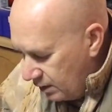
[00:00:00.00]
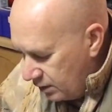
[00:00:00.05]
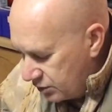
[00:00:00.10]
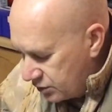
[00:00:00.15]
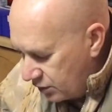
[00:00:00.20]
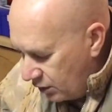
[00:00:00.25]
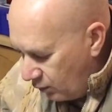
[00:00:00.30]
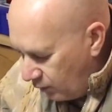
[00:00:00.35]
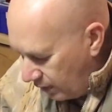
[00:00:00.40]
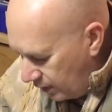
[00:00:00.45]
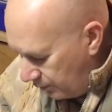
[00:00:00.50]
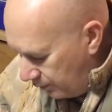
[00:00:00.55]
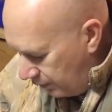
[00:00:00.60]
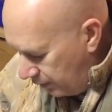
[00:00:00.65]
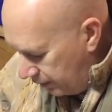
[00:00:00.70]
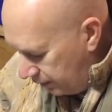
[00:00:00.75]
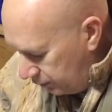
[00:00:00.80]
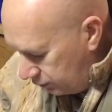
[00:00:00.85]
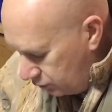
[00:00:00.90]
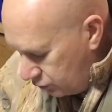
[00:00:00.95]
So what
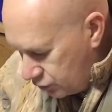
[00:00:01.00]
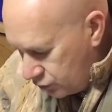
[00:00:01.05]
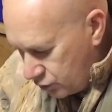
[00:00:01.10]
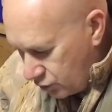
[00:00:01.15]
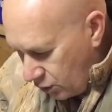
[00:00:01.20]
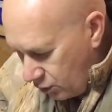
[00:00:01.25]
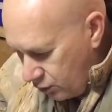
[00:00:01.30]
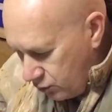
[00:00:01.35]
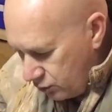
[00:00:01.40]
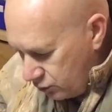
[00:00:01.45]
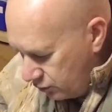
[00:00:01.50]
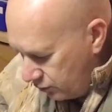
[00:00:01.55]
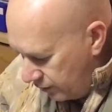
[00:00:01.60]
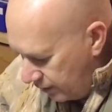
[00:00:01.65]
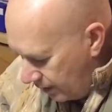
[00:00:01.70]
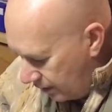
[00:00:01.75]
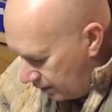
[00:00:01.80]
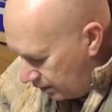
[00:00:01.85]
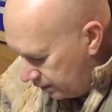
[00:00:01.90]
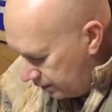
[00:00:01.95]
I'm going to show you
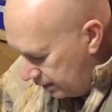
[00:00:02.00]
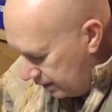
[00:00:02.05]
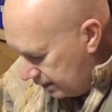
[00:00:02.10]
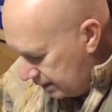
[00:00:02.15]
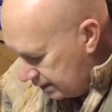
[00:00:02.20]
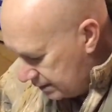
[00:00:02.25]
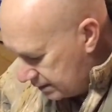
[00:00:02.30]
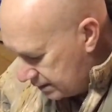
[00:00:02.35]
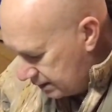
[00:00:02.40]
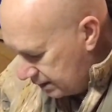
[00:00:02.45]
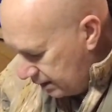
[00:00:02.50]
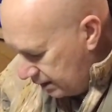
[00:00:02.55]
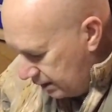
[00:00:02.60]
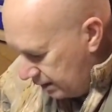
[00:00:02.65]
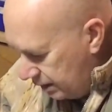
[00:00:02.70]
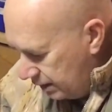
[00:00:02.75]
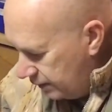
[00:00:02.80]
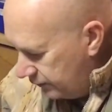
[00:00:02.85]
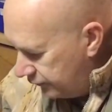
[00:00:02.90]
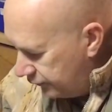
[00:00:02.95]
now is,
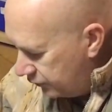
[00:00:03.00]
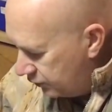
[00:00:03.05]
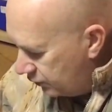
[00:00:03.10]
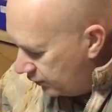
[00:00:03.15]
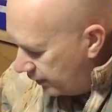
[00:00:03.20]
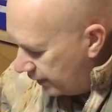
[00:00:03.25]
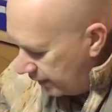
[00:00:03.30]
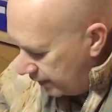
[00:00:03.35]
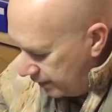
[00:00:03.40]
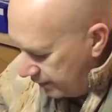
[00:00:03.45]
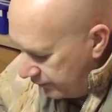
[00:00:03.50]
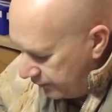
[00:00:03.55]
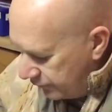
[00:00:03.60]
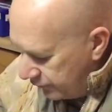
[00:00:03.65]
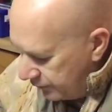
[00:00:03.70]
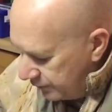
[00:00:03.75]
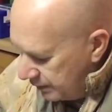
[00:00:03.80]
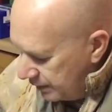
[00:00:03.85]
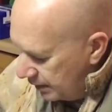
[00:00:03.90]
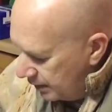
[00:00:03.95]
if you
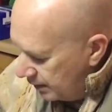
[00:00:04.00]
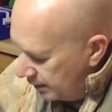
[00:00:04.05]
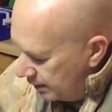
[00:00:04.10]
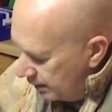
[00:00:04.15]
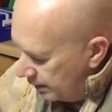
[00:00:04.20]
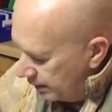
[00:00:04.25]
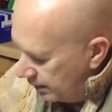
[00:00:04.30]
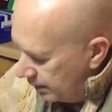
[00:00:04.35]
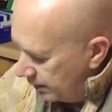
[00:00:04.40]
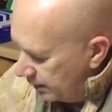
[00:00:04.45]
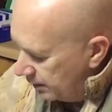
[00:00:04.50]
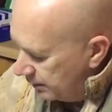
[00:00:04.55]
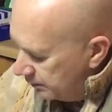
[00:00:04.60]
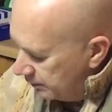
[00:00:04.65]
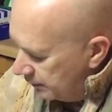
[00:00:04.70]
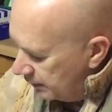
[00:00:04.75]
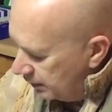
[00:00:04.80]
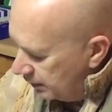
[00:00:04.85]
have a